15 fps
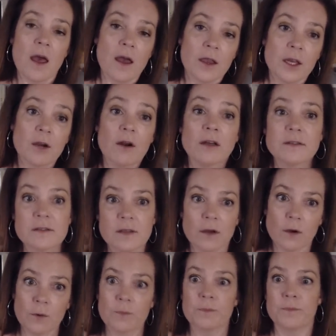you're
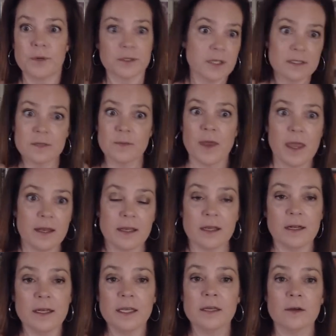also participating in
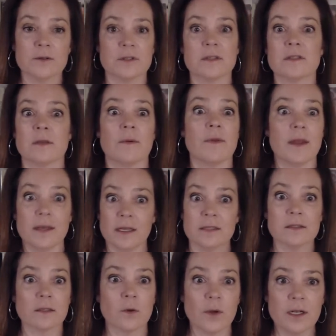an ecosystem that needs
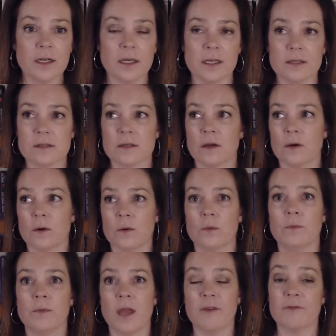liquidity. So
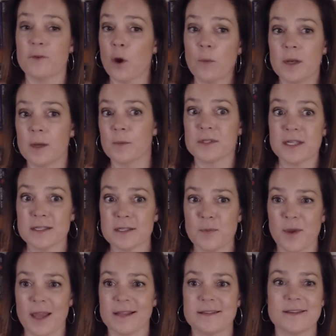if nobody
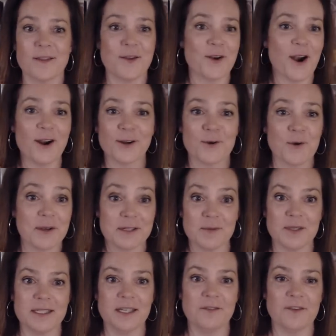participates, then there aren't going to
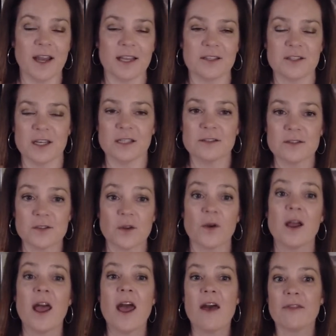be DeFi exchanges. So
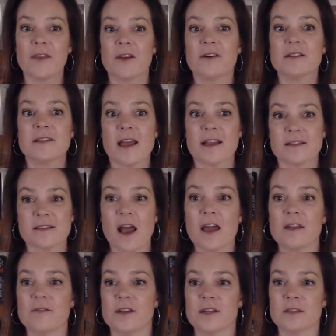there is that side
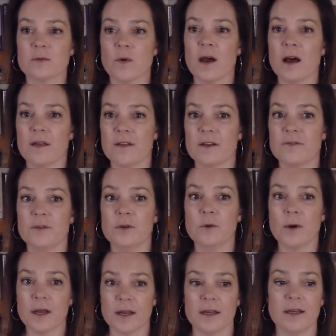of it as well that if you
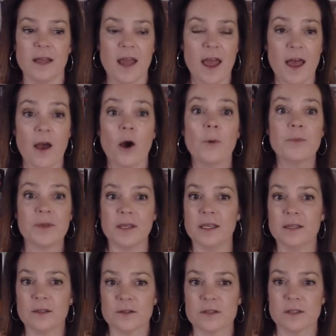want to help the
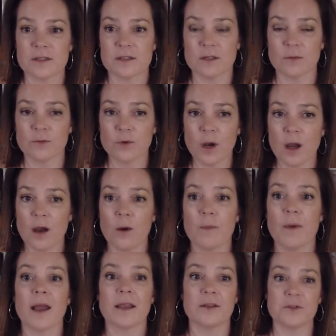ecosystem grow
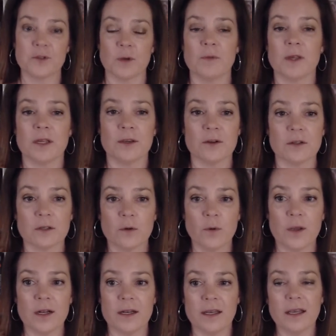by contributing your
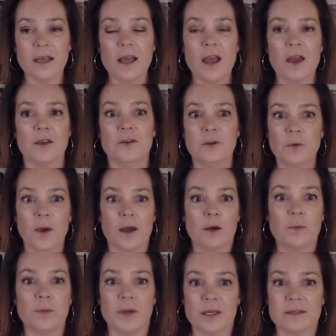liquidity, you
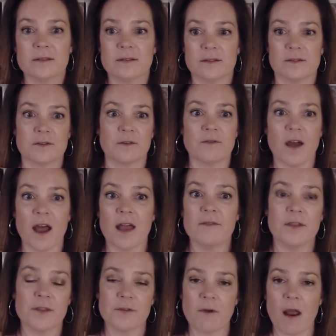help it survive
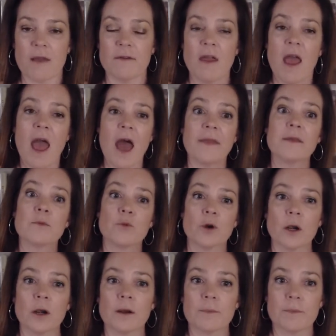and thrive. And the
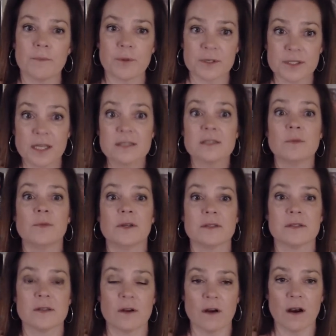more participants
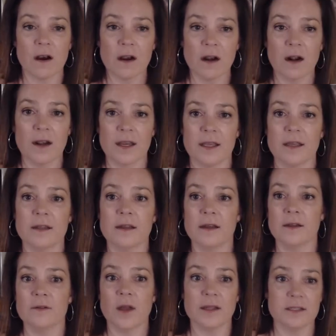there are in
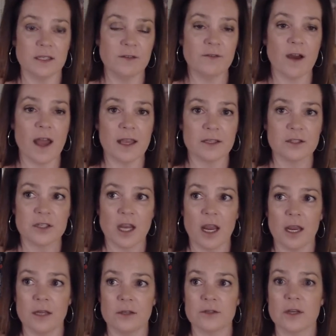a, a DeFi
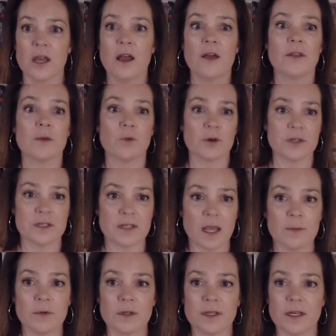exchange, the more
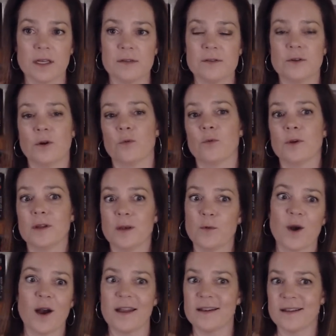stable it is. You don't really
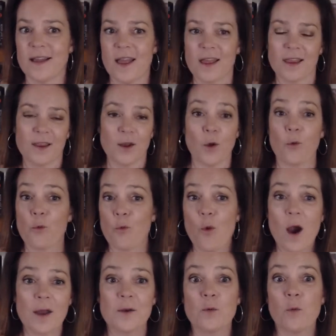want, you know,
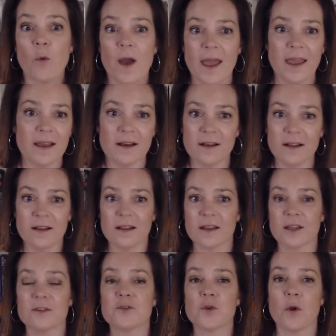one whale
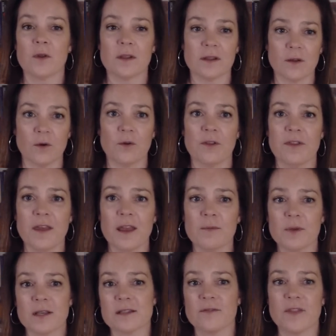controlling the whole thing
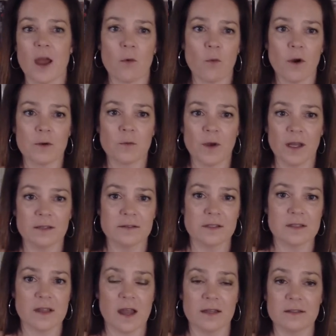because if that one whale
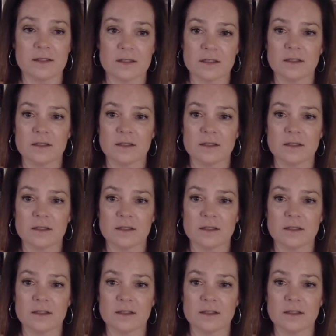decides to